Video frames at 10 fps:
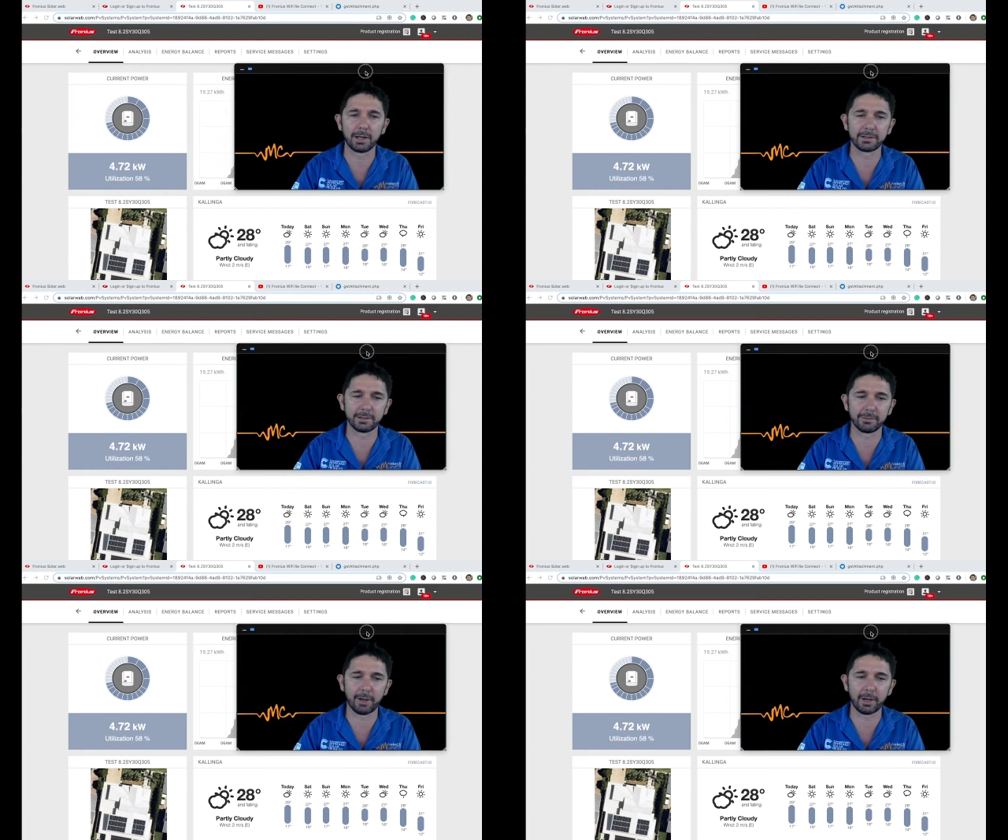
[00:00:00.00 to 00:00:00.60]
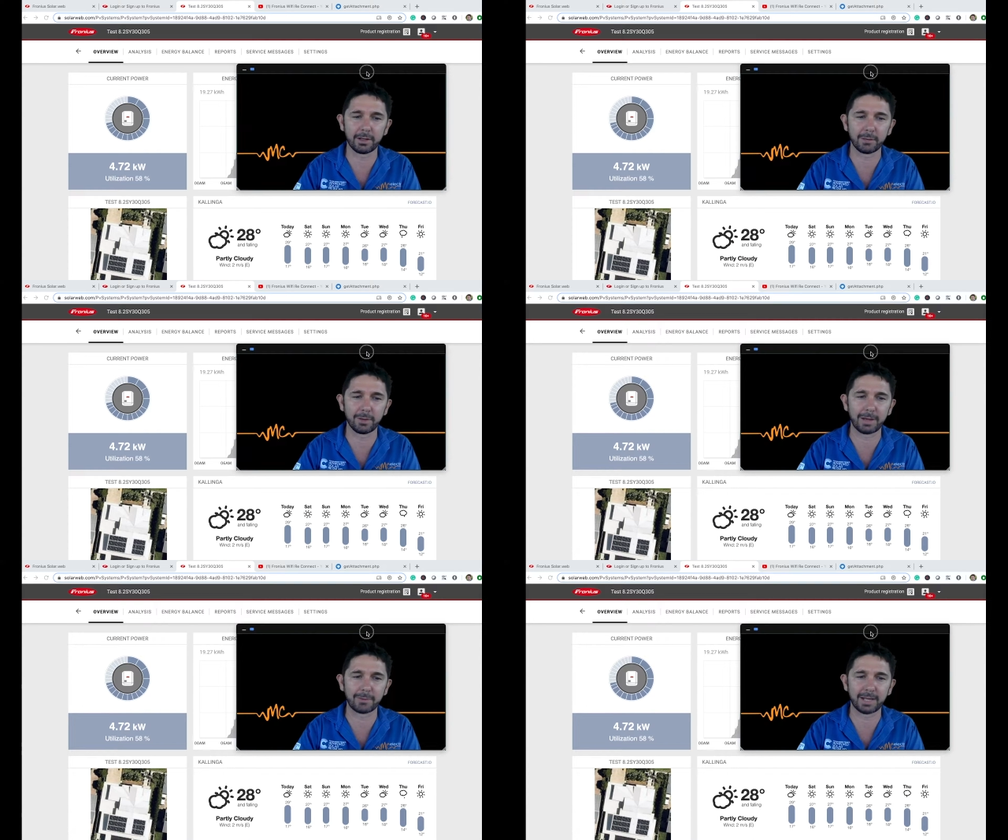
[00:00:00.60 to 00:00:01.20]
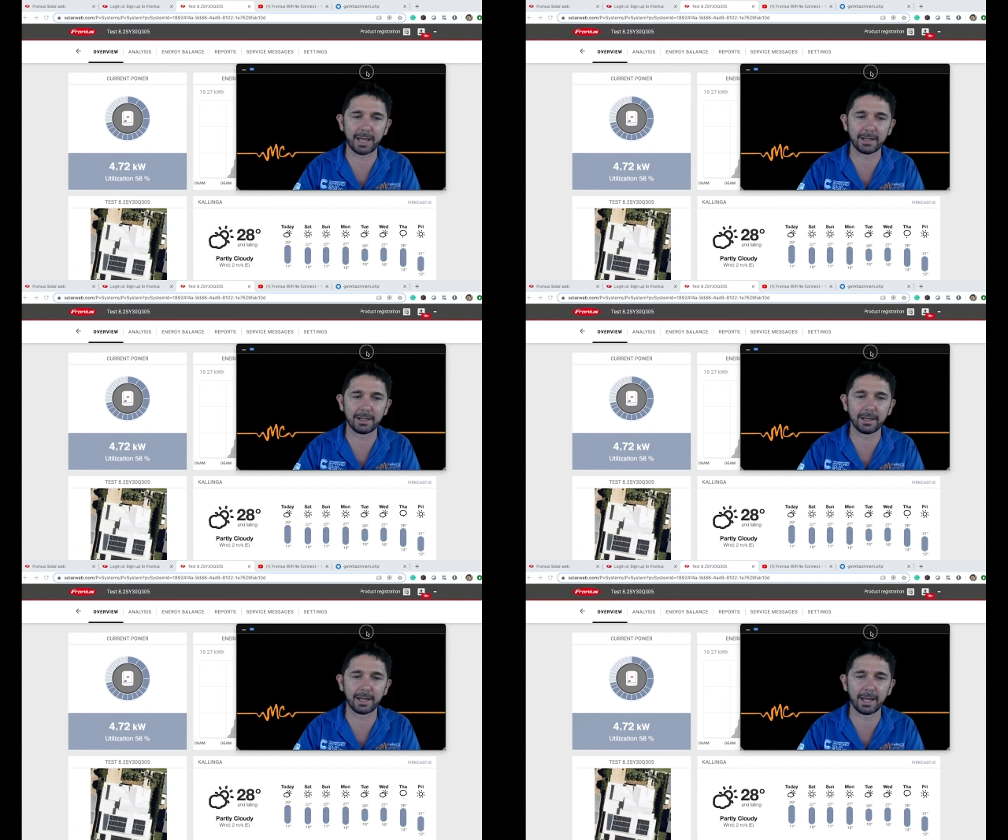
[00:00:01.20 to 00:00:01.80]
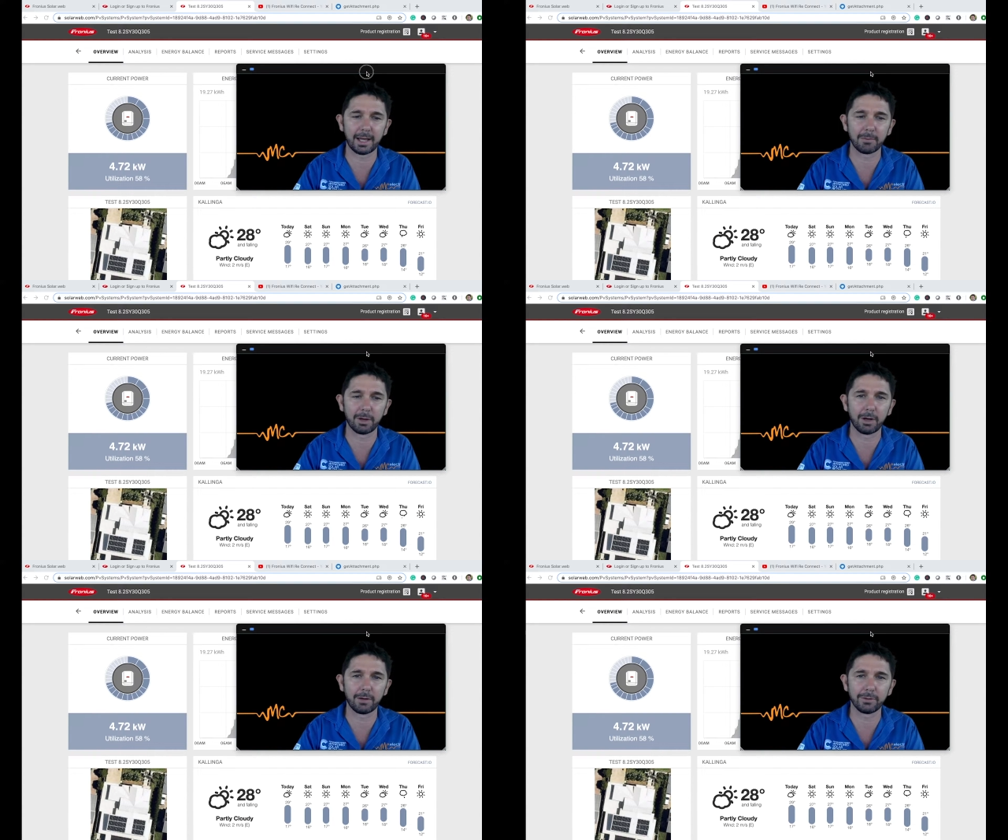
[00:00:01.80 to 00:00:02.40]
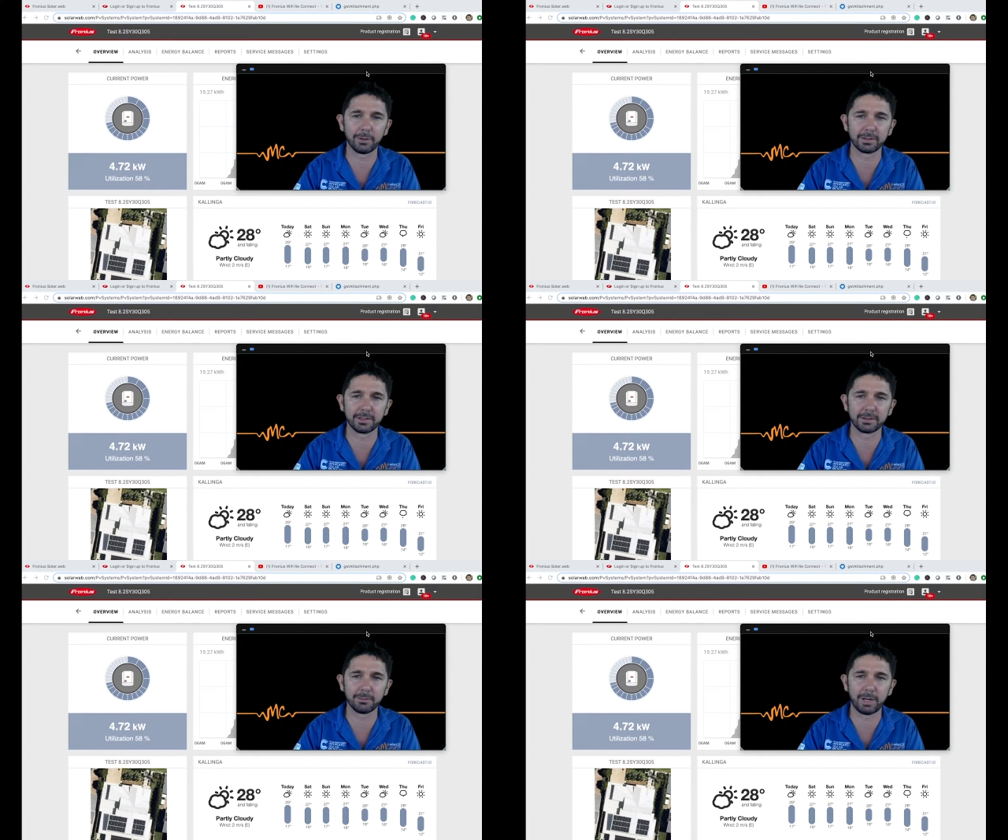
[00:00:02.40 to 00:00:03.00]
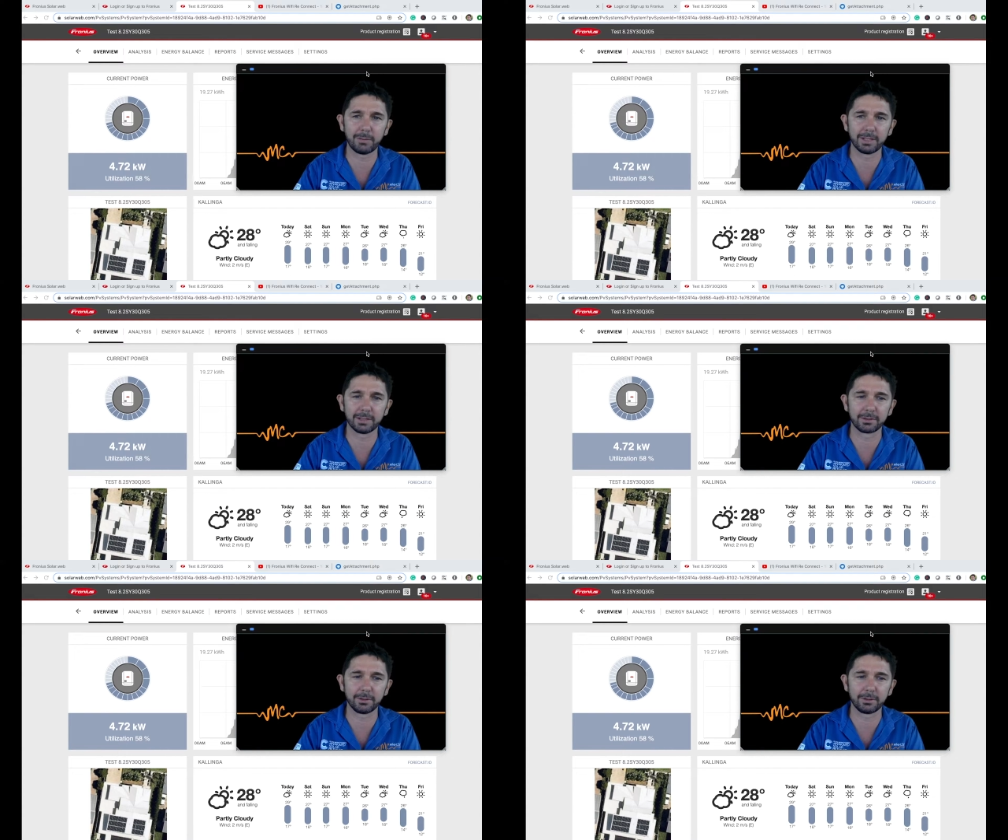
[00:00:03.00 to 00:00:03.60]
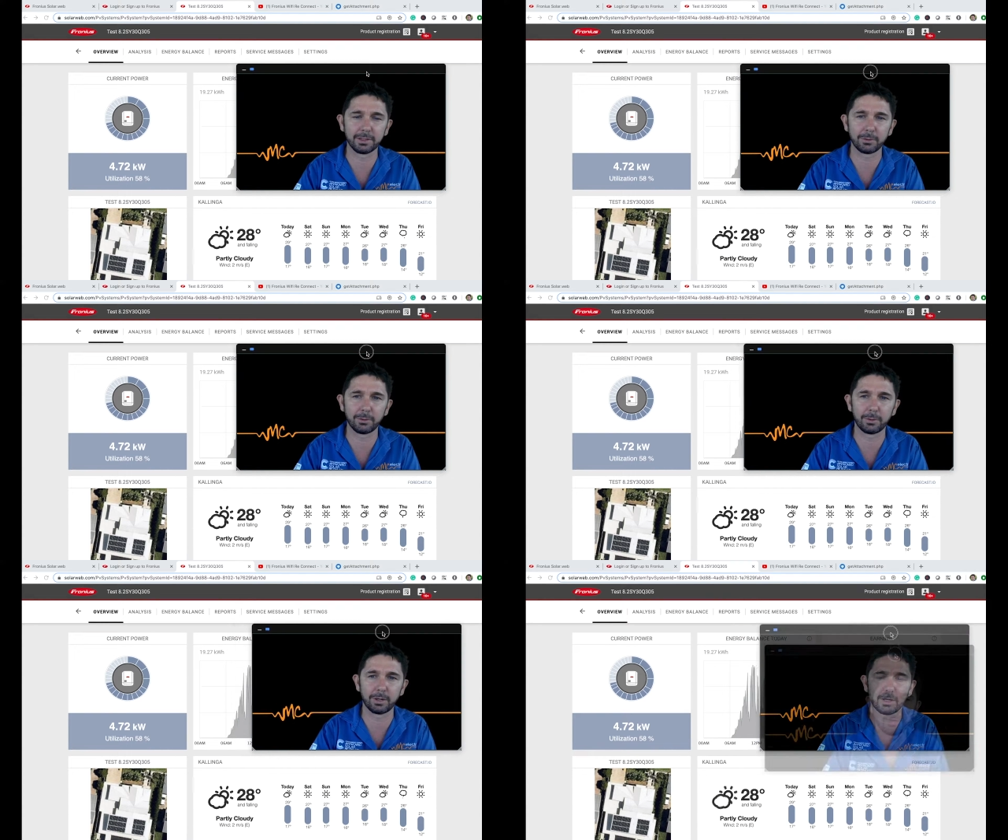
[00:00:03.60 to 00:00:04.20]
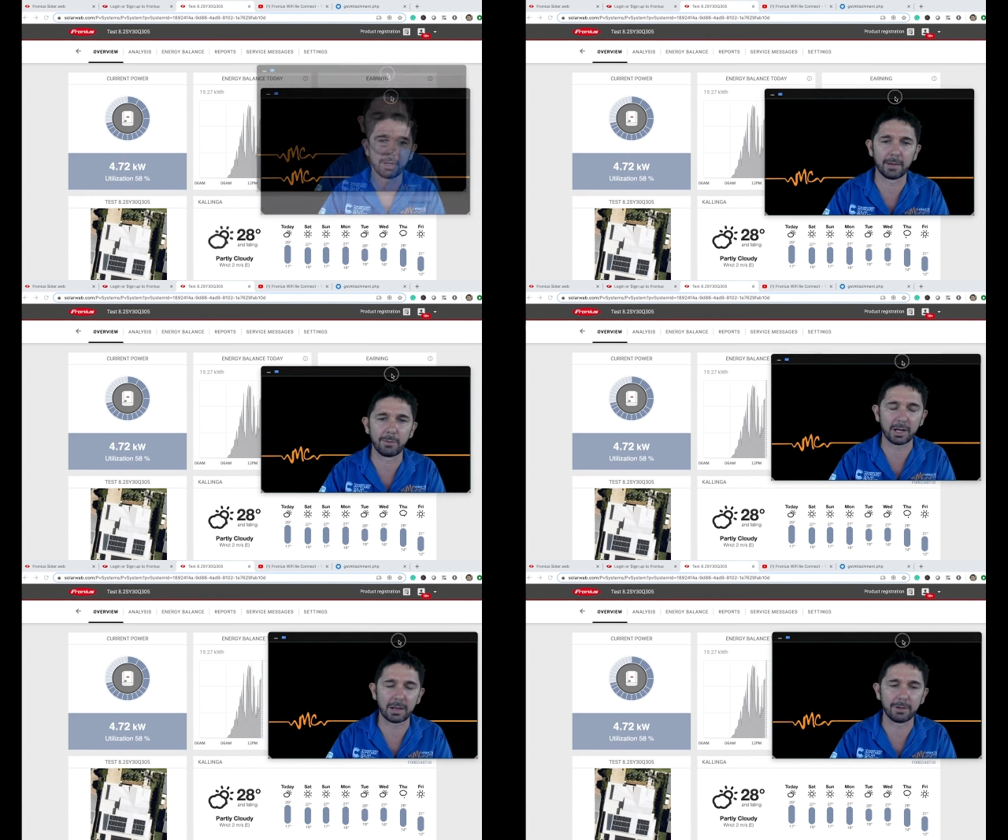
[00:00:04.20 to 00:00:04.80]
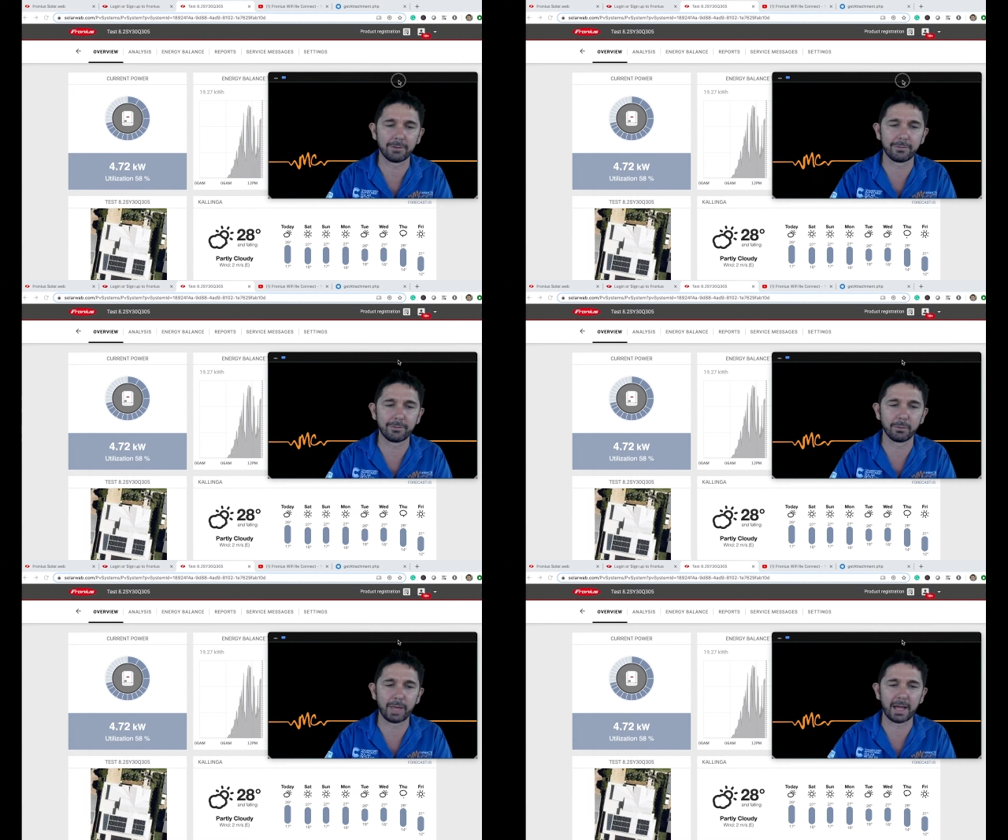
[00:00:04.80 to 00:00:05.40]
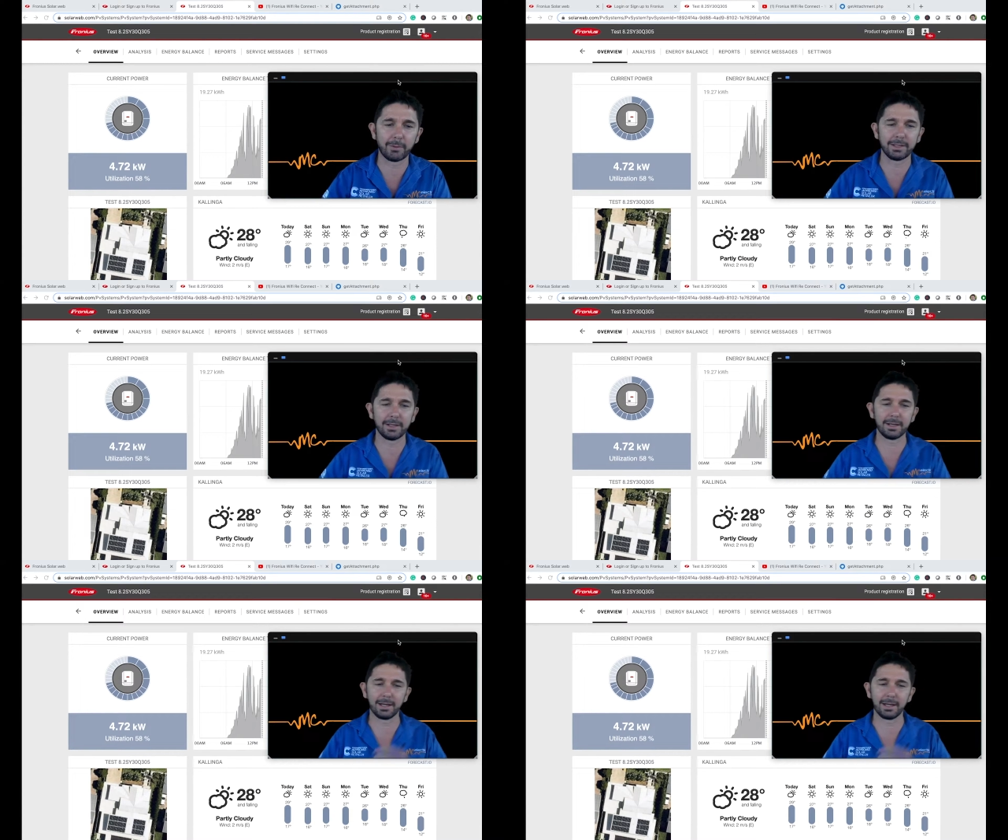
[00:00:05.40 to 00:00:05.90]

is a photo that we've updated um, of your system when we installed it or a mock-up of how we did it.